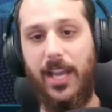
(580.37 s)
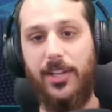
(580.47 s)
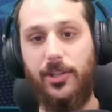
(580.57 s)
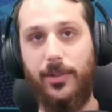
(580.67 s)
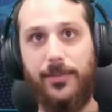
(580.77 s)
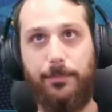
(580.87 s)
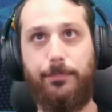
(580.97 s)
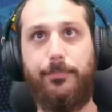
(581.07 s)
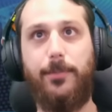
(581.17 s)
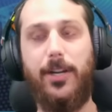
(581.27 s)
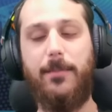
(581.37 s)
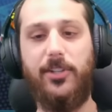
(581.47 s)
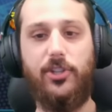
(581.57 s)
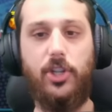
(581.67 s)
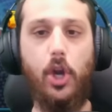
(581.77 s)
So it's pretty
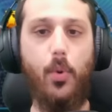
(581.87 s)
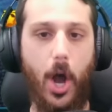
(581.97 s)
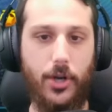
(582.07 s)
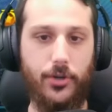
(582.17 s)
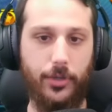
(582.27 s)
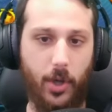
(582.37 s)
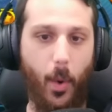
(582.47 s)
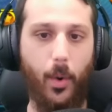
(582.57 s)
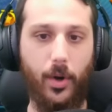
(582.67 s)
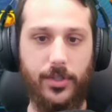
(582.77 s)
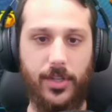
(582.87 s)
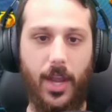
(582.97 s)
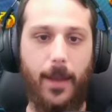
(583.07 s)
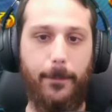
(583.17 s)
much 200 cores